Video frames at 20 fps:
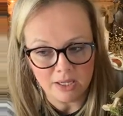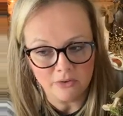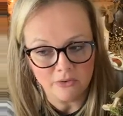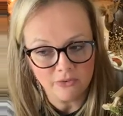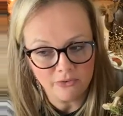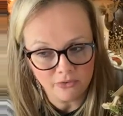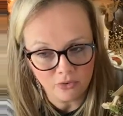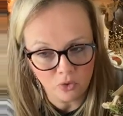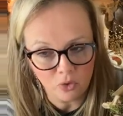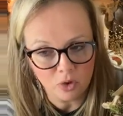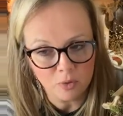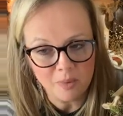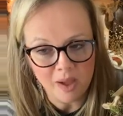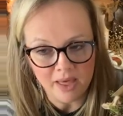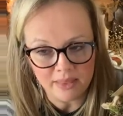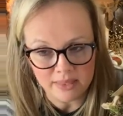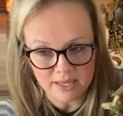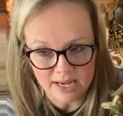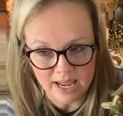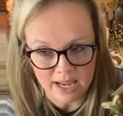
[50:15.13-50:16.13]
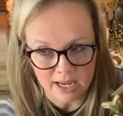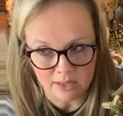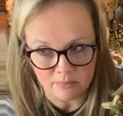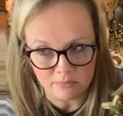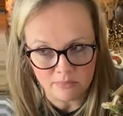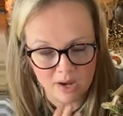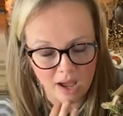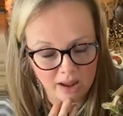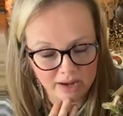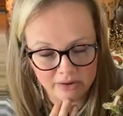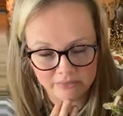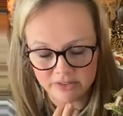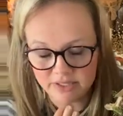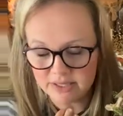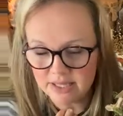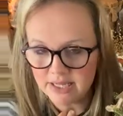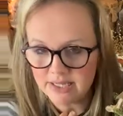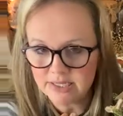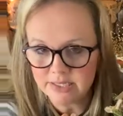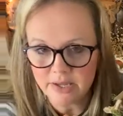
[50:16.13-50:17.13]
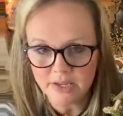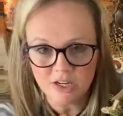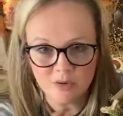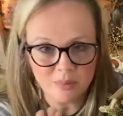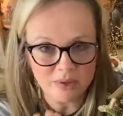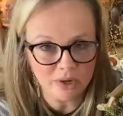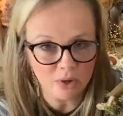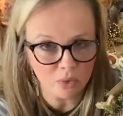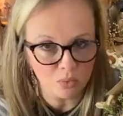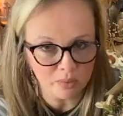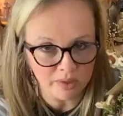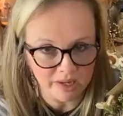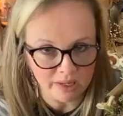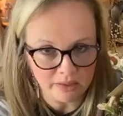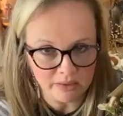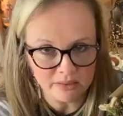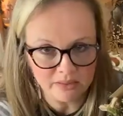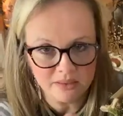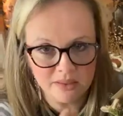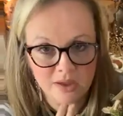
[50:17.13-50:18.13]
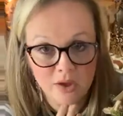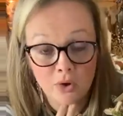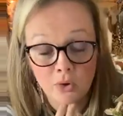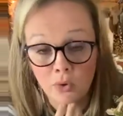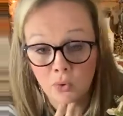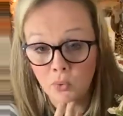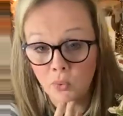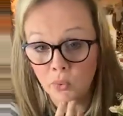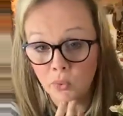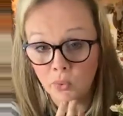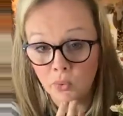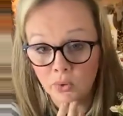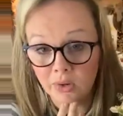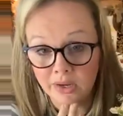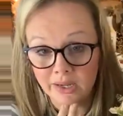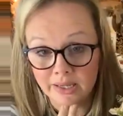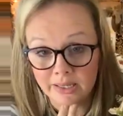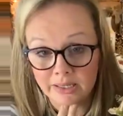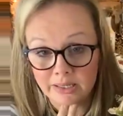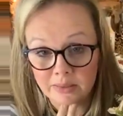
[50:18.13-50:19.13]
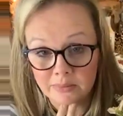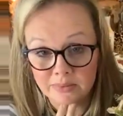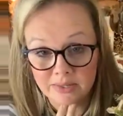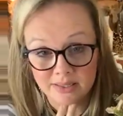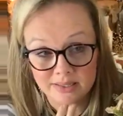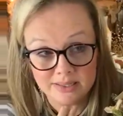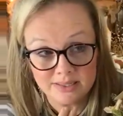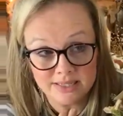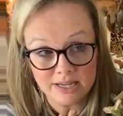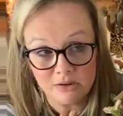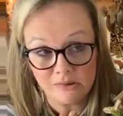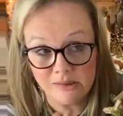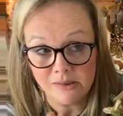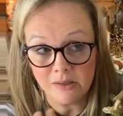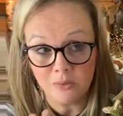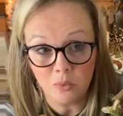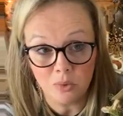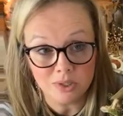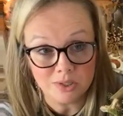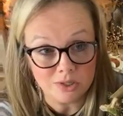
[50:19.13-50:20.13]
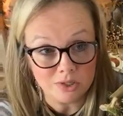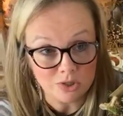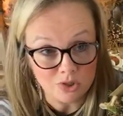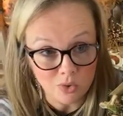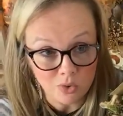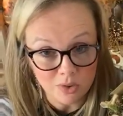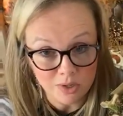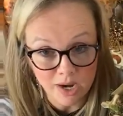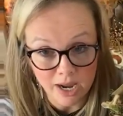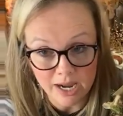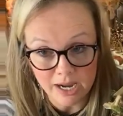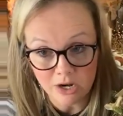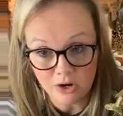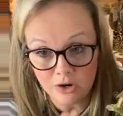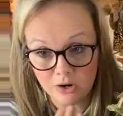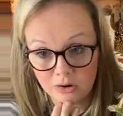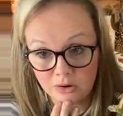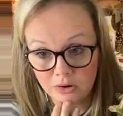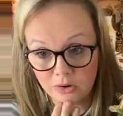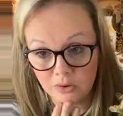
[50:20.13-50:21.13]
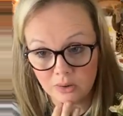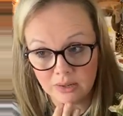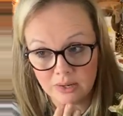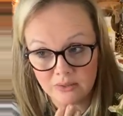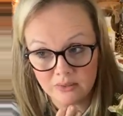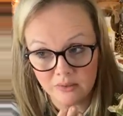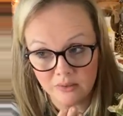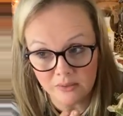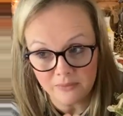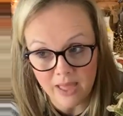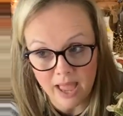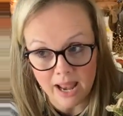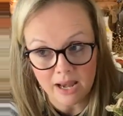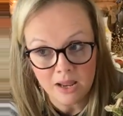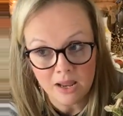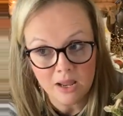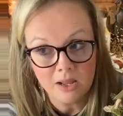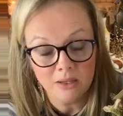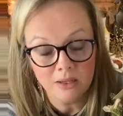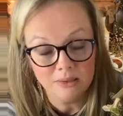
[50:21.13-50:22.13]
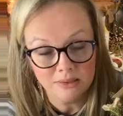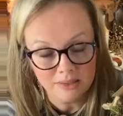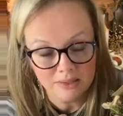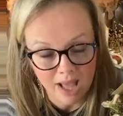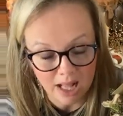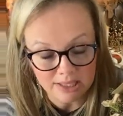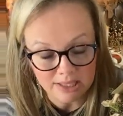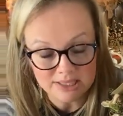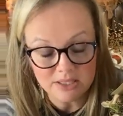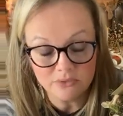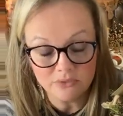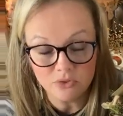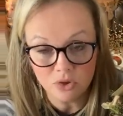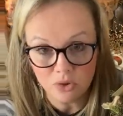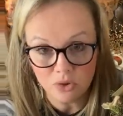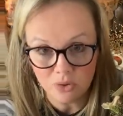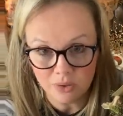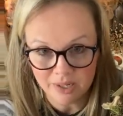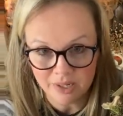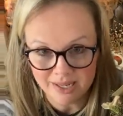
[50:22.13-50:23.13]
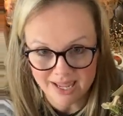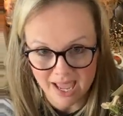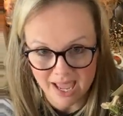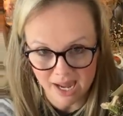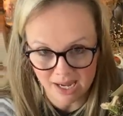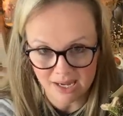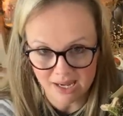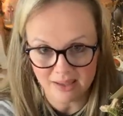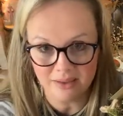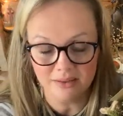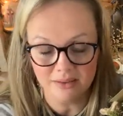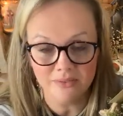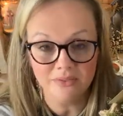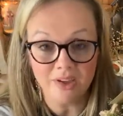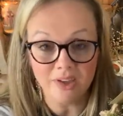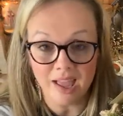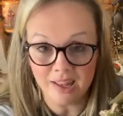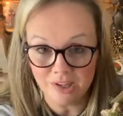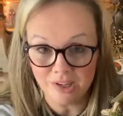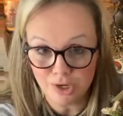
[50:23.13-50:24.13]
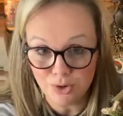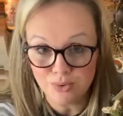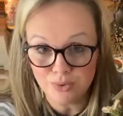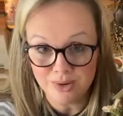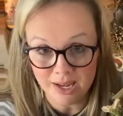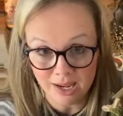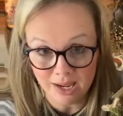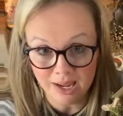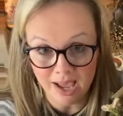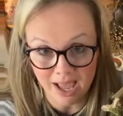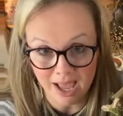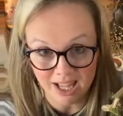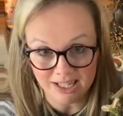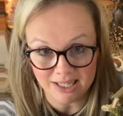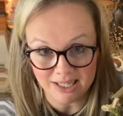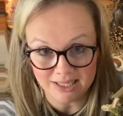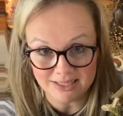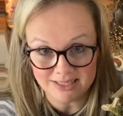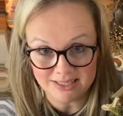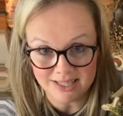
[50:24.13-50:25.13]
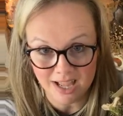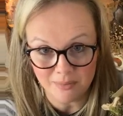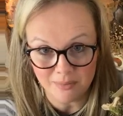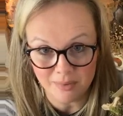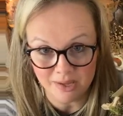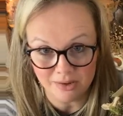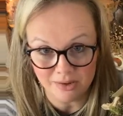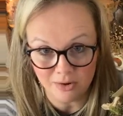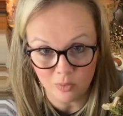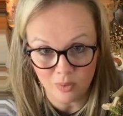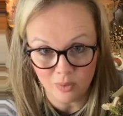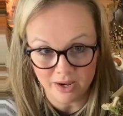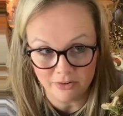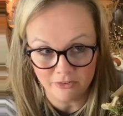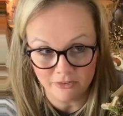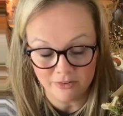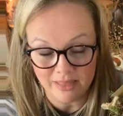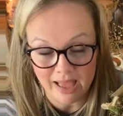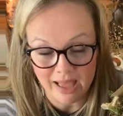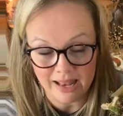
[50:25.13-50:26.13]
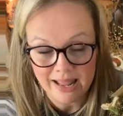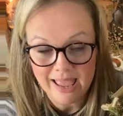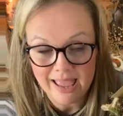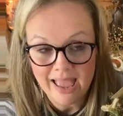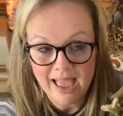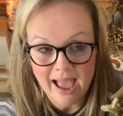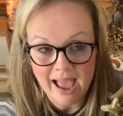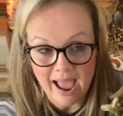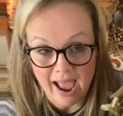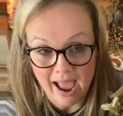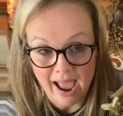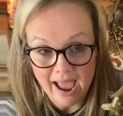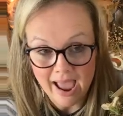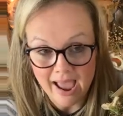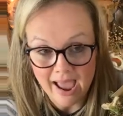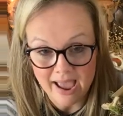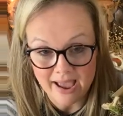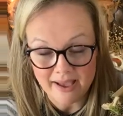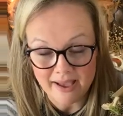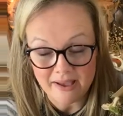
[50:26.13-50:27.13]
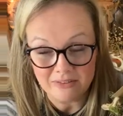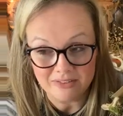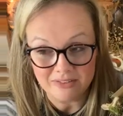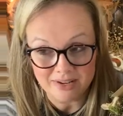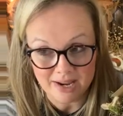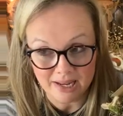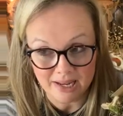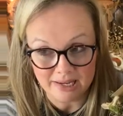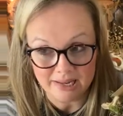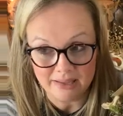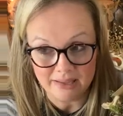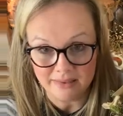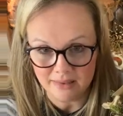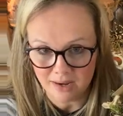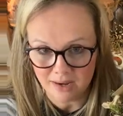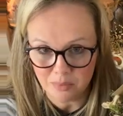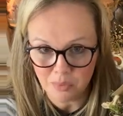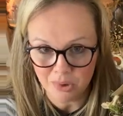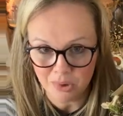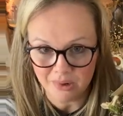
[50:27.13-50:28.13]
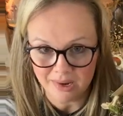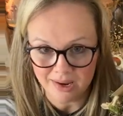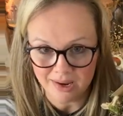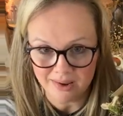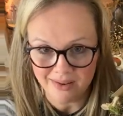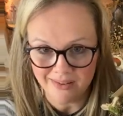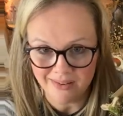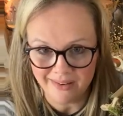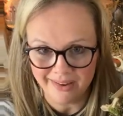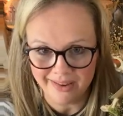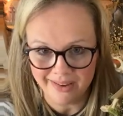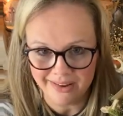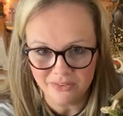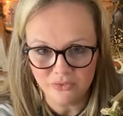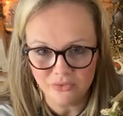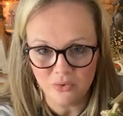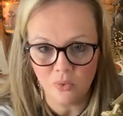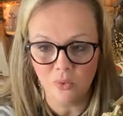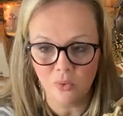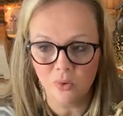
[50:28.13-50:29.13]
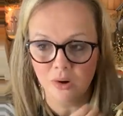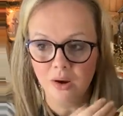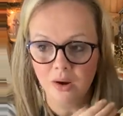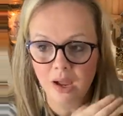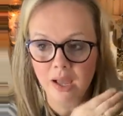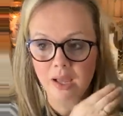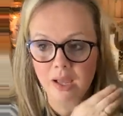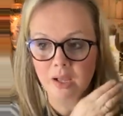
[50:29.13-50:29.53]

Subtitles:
fooled by the name. Not everything's going to be a wreath or necessarily a wooden door hanger or anything like that. Lots of creative and unique ideas coming your way for that. I have an idea that I'm working on for